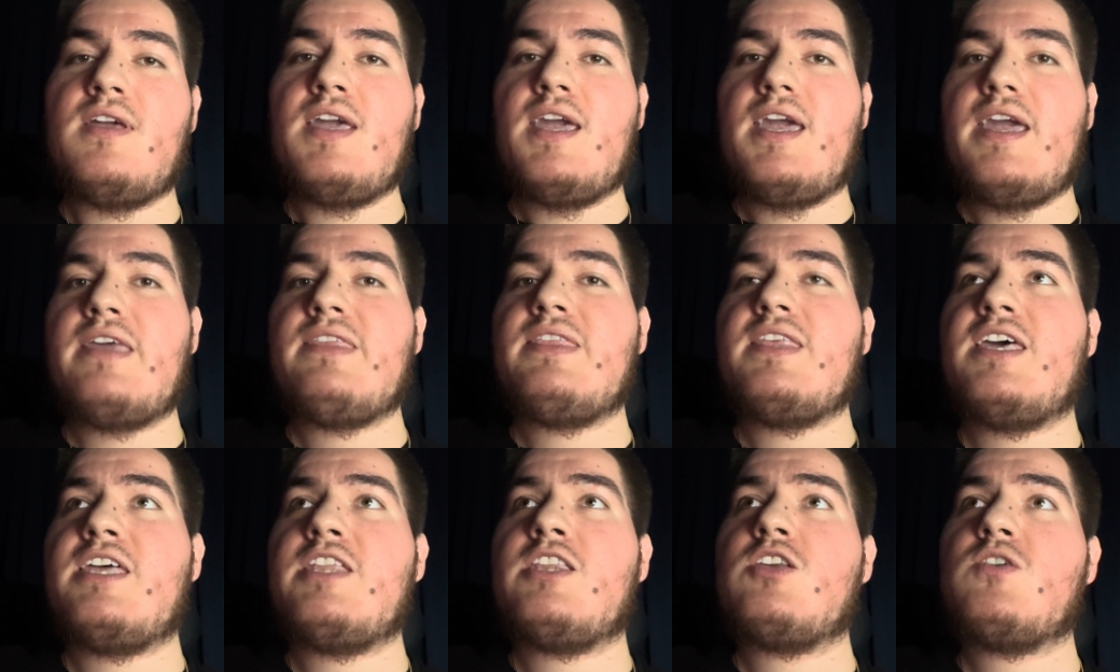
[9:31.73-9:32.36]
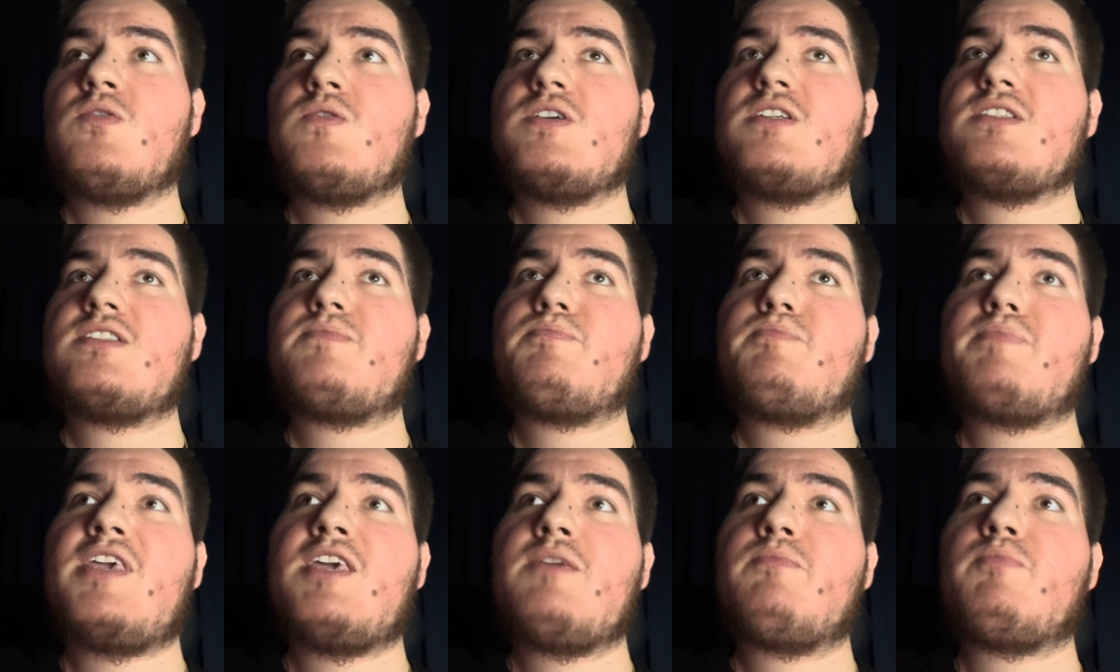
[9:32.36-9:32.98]
And then there was
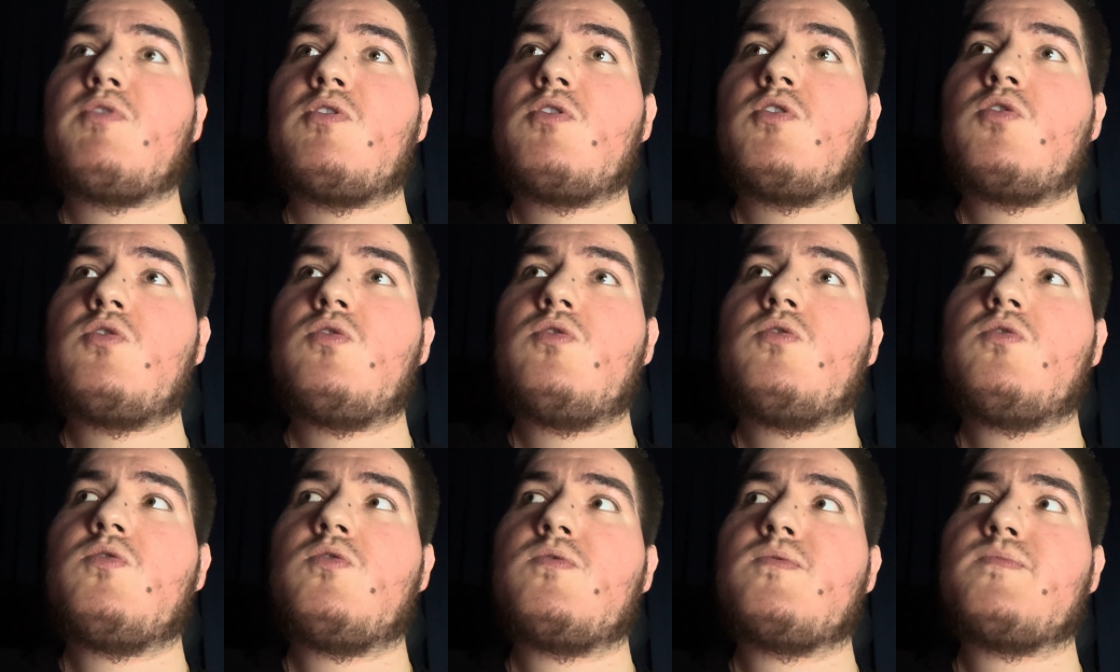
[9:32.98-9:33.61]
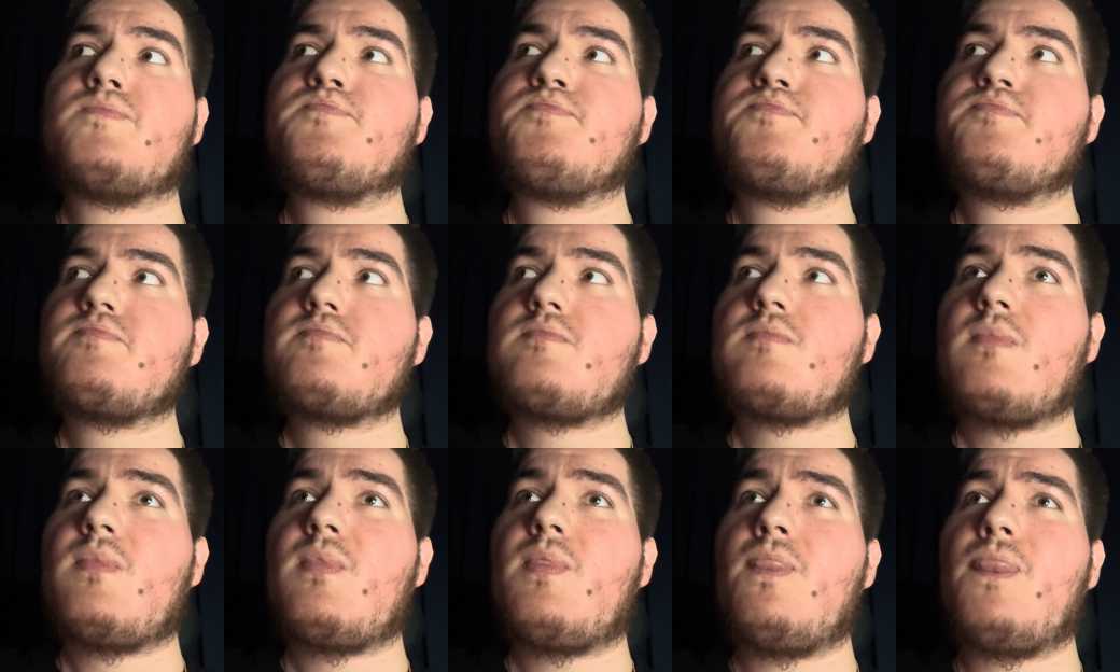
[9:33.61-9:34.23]
people who,
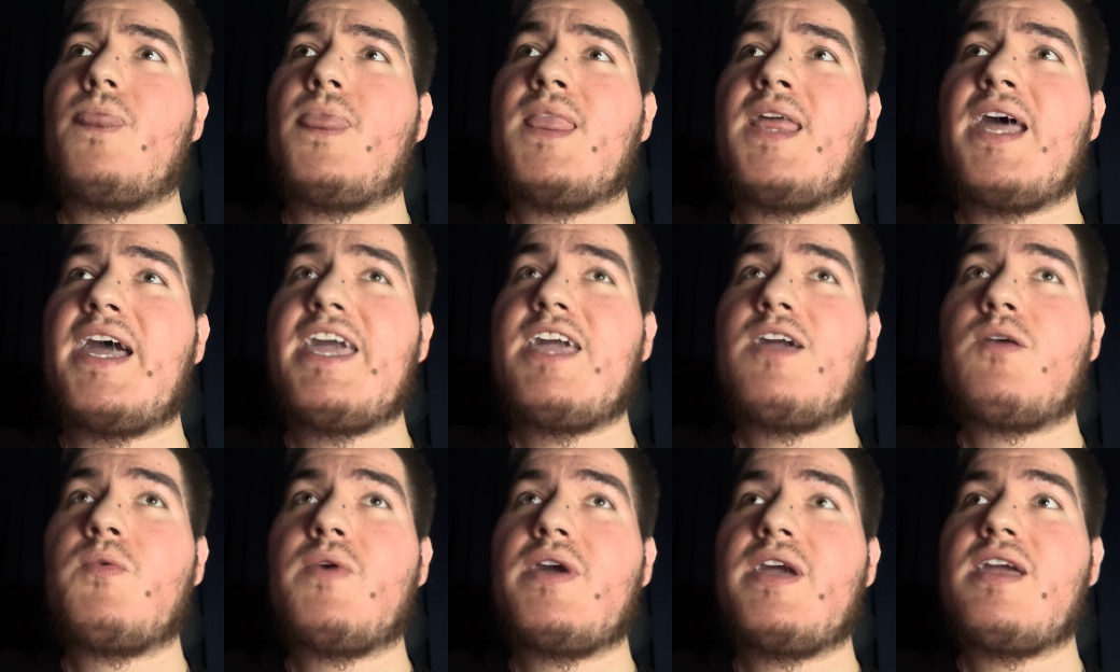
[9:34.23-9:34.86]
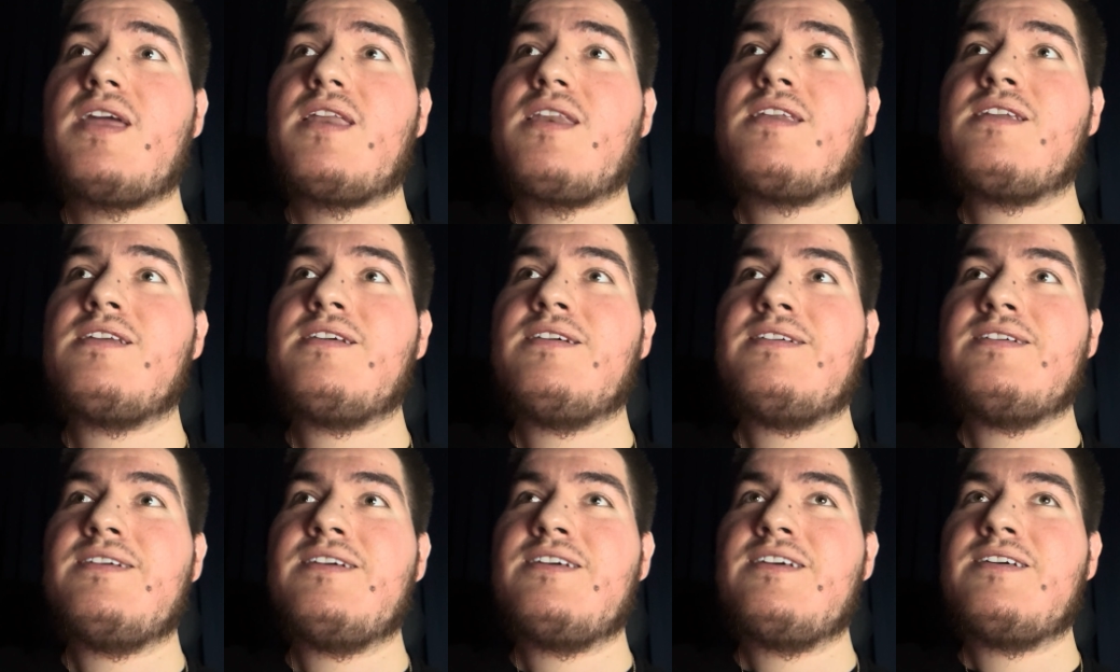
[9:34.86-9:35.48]
when
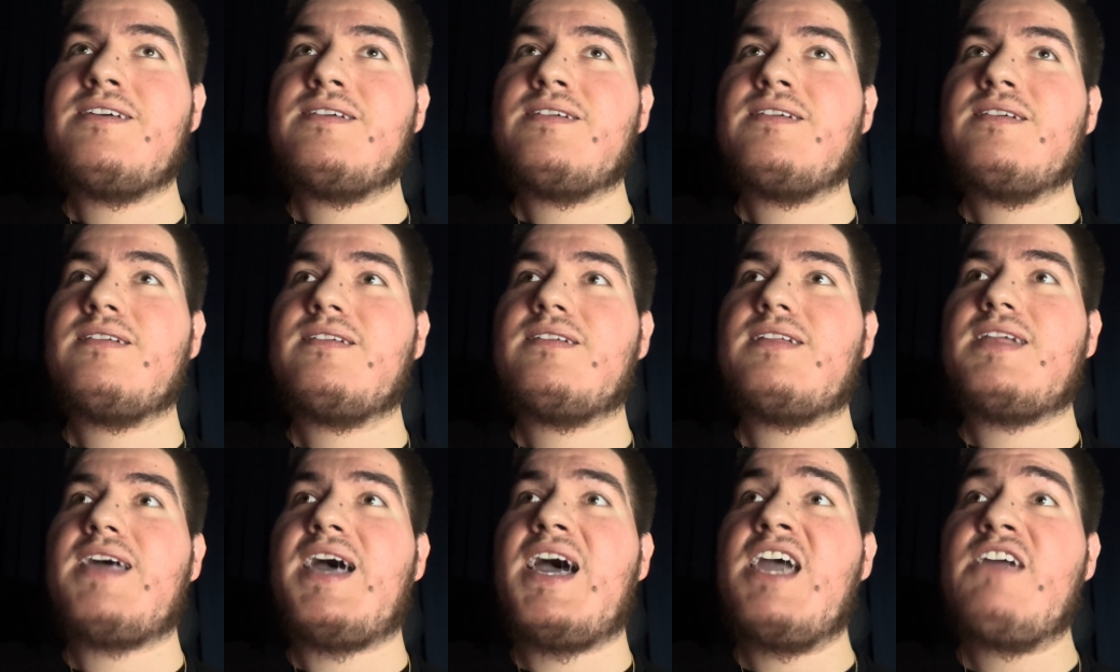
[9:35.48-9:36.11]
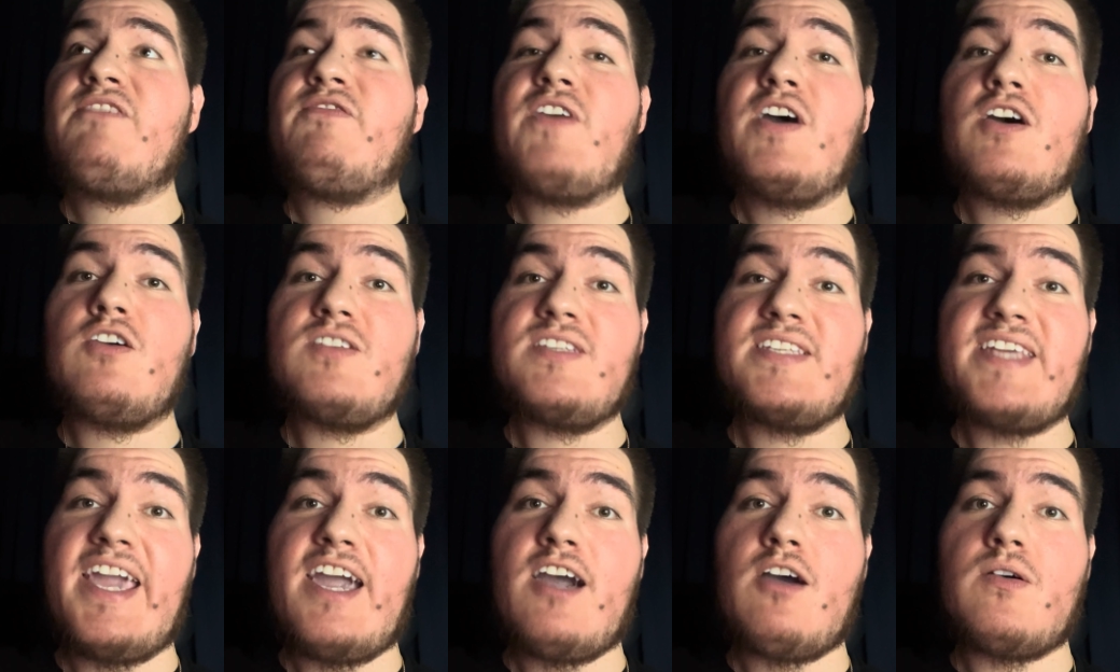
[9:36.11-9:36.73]
I felt
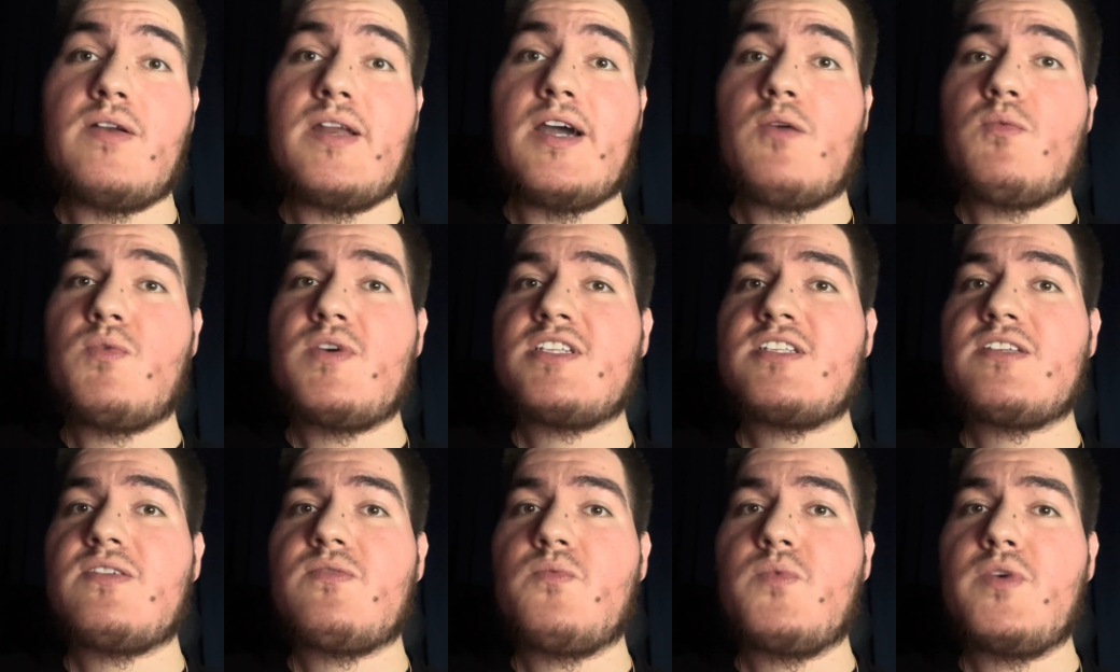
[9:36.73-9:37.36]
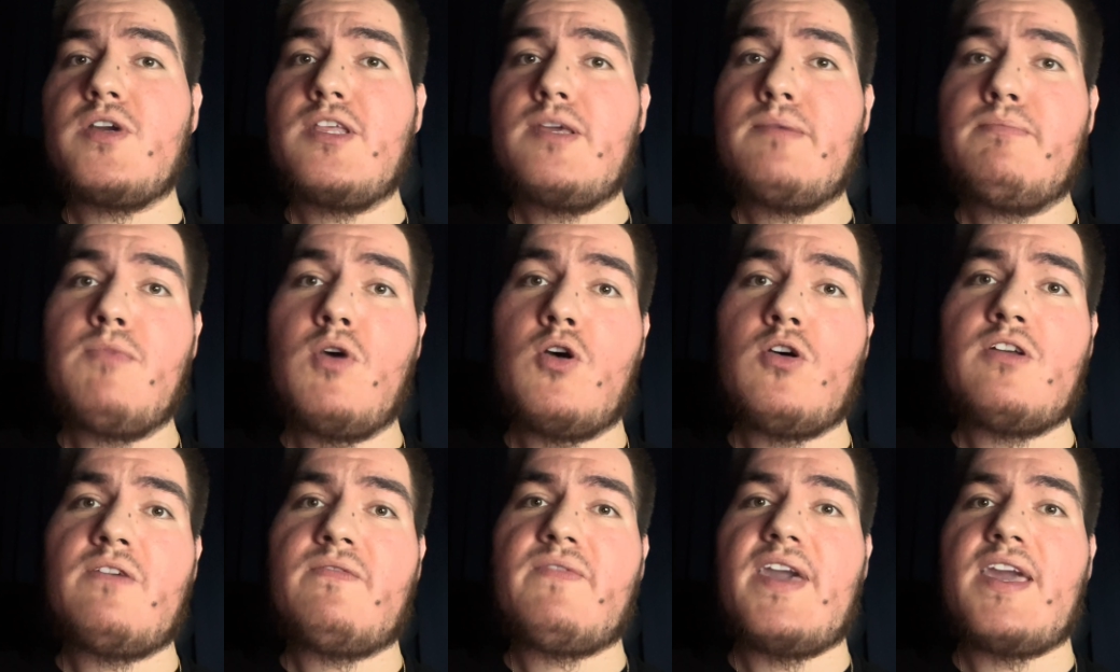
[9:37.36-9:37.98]
down, I wasn't really
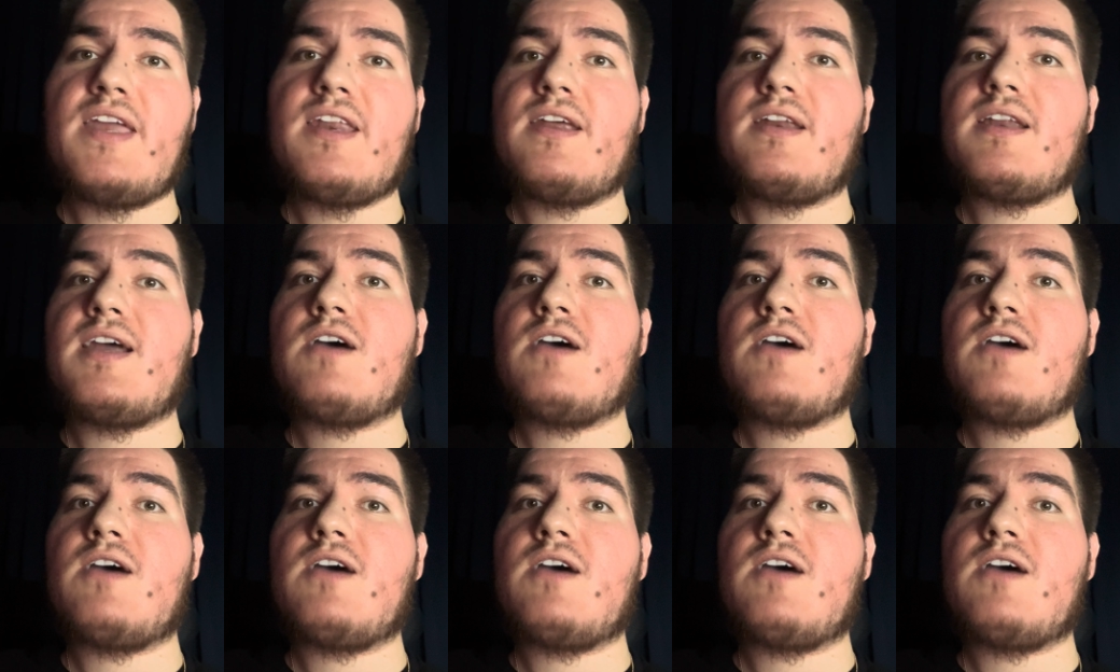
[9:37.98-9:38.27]
motivated.